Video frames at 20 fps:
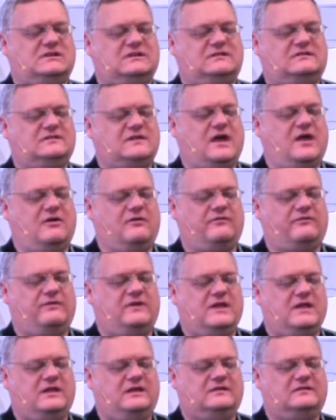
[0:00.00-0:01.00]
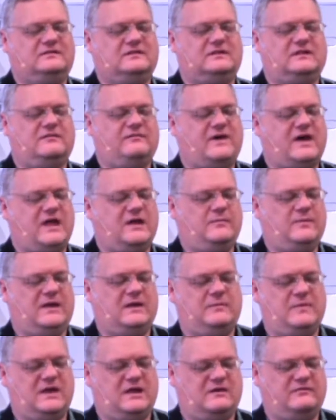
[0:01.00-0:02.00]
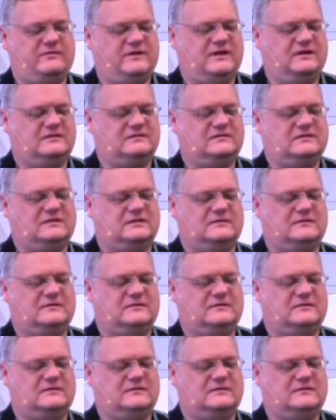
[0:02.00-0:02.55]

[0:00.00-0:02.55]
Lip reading: itself, is the divine made manifest.